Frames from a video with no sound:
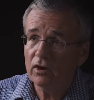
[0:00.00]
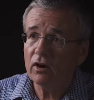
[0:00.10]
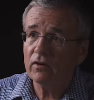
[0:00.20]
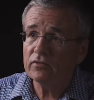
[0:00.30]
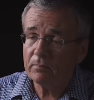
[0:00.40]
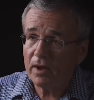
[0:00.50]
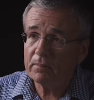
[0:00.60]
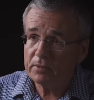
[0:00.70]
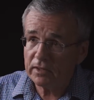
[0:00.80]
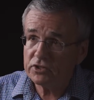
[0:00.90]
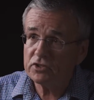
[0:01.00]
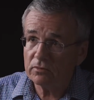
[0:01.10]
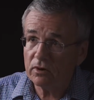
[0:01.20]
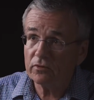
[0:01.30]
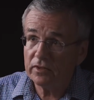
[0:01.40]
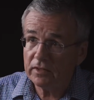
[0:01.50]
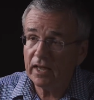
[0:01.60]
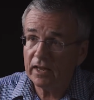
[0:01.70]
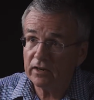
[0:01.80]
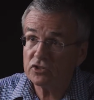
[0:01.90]
of the population growth in
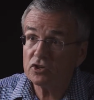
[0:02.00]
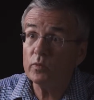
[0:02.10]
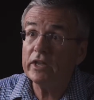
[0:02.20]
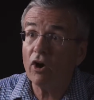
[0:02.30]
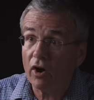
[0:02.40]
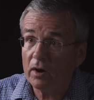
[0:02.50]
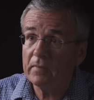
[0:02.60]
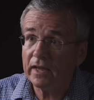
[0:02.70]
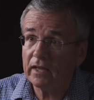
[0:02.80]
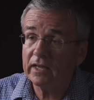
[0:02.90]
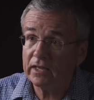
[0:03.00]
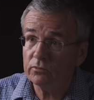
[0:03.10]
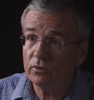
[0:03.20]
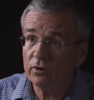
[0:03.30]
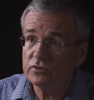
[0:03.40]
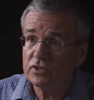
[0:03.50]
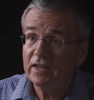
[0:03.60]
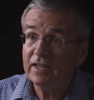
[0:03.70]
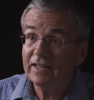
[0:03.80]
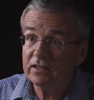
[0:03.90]
Canada. So we are making inroads
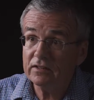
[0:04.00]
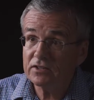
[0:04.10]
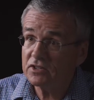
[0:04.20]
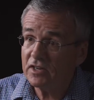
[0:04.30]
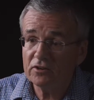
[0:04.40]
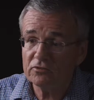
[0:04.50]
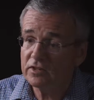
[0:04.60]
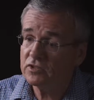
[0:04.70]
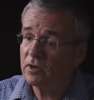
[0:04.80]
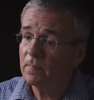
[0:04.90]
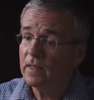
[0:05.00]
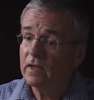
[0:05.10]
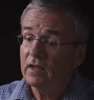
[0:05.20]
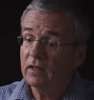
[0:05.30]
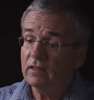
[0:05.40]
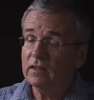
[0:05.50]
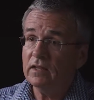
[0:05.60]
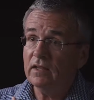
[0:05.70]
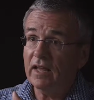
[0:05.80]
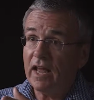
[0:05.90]
into this country. So
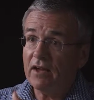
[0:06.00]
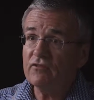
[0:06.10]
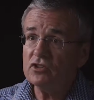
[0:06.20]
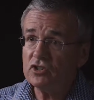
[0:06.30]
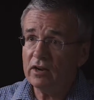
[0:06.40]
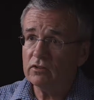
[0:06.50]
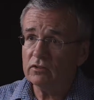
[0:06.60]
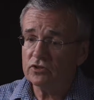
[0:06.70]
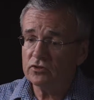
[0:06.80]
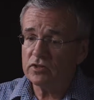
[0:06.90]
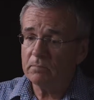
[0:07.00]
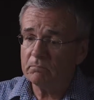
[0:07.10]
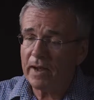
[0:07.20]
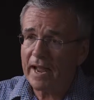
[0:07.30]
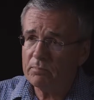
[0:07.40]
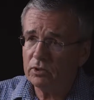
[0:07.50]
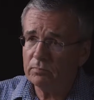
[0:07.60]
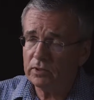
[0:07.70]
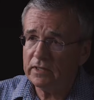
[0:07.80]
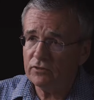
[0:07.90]
the evangelical church, the
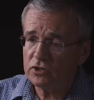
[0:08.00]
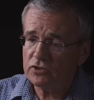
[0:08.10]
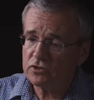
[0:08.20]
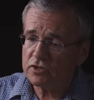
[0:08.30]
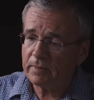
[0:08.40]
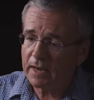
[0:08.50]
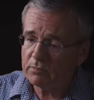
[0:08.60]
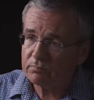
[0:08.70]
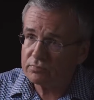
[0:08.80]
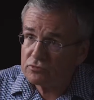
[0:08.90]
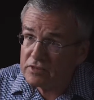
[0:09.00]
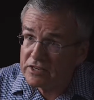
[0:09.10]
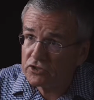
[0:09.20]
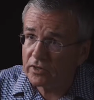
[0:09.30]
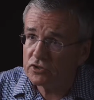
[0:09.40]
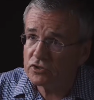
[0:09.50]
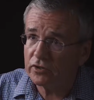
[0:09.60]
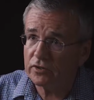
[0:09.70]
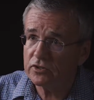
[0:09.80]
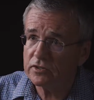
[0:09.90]
Bible-believing church, the Bible-preaching
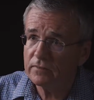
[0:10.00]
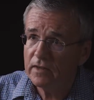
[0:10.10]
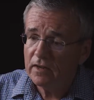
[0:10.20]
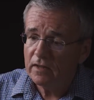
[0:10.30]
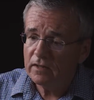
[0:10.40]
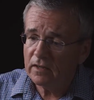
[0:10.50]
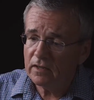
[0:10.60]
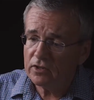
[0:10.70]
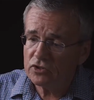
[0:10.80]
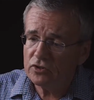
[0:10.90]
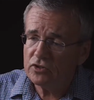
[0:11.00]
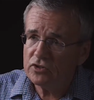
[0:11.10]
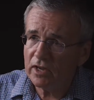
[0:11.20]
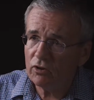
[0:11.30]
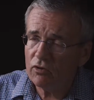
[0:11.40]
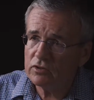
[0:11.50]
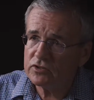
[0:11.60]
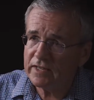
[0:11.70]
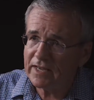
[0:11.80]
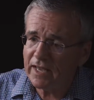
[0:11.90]
church, the church that
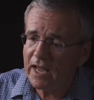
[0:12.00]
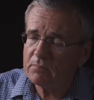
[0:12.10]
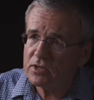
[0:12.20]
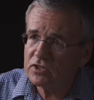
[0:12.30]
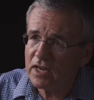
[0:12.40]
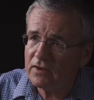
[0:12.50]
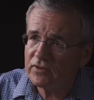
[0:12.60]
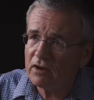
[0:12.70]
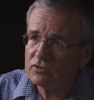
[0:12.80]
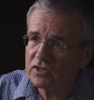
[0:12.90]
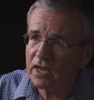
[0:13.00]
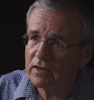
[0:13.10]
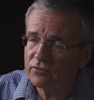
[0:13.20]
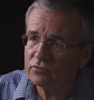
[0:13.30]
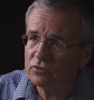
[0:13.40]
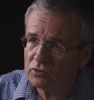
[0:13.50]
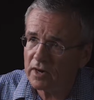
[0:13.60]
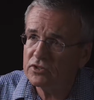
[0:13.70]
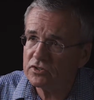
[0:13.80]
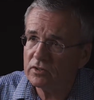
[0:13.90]
holds that you can't be saved outside of through
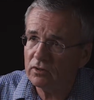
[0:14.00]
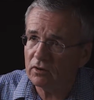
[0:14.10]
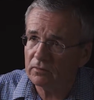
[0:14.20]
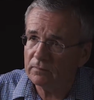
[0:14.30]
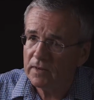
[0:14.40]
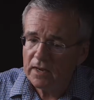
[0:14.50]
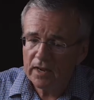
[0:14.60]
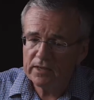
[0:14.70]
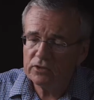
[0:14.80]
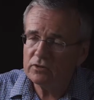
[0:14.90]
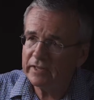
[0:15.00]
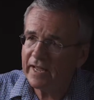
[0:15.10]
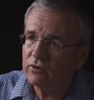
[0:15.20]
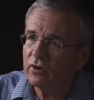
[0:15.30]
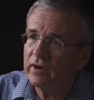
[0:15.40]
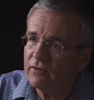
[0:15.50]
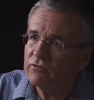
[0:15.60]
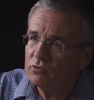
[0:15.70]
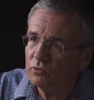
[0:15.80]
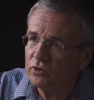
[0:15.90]
Christ alone, and that you can count on
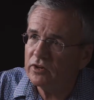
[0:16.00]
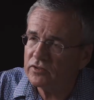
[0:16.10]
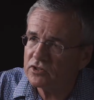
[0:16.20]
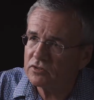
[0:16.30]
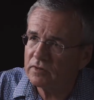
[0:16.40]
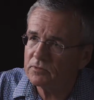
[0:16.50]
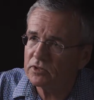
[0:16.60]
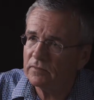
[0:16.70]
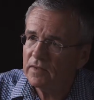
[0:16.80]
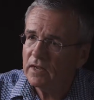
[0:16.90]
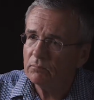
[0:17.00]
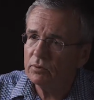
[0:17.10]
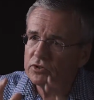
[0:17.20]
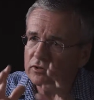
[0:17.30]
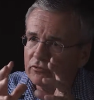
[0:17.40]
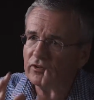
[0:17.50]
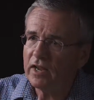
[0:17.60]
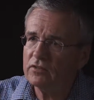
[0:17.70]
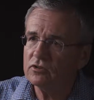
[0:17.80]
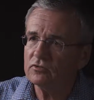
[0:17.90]
every word in the Scripture, put your
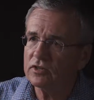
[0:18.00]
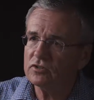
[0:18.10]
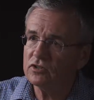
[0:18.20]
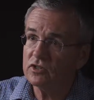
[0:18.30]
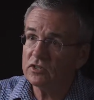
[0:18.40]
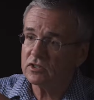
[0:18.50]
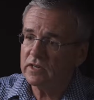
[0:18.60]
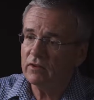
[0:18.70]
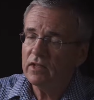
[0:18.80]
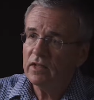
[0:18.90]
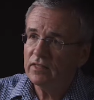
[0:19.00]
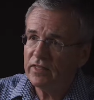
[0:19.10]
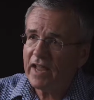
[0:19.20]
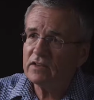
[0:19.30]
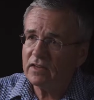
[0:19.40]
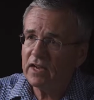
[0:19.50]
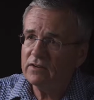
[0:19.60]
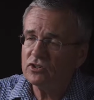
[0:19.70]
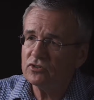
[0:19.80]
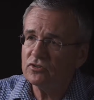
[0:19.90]
faith and trust in Jesus. Now, that
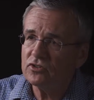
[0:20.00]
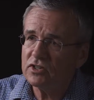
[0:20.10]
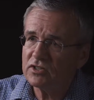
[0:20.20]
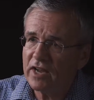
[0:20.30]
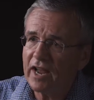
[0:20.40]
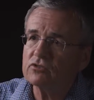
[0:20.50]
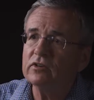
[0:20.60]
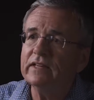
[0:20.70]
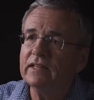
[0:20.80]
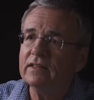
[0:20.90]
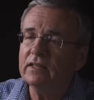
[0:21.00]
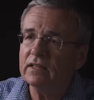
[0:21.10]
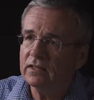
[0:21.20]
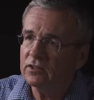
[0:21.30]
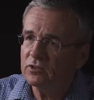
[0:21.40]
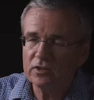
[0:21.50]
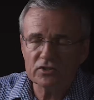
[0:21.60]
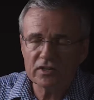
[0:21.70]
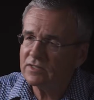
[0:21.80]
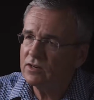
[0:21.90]
kind of a church is actually in the
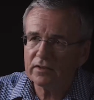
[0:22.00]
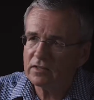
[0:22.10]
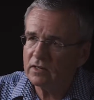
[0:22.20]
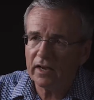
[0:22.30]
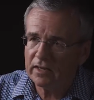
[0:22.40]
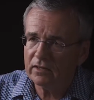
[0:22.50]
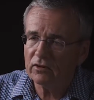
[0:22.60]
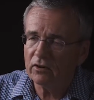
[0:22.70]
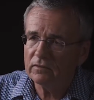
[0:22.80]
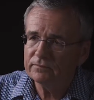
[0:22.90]
increase. It's not declining at all.